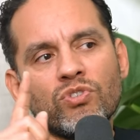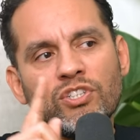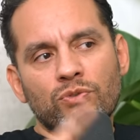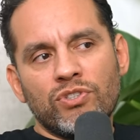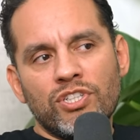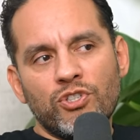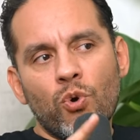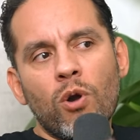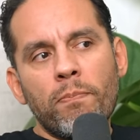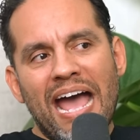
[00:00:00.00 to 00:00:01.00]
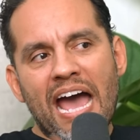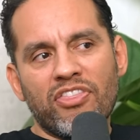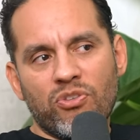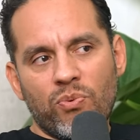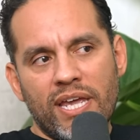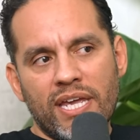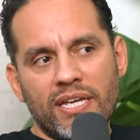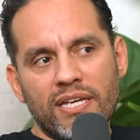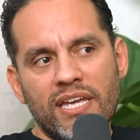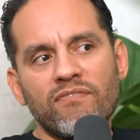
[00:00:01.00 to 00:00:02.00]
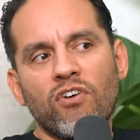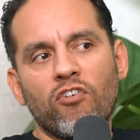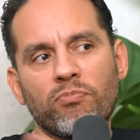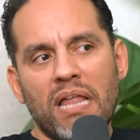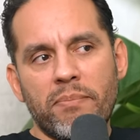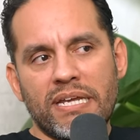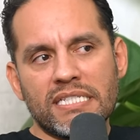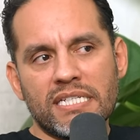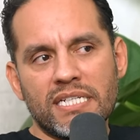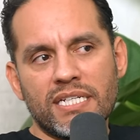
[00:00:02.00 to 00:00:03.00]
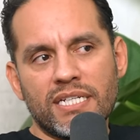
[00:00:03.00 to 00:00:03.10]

did did your pathway involve plant medicine?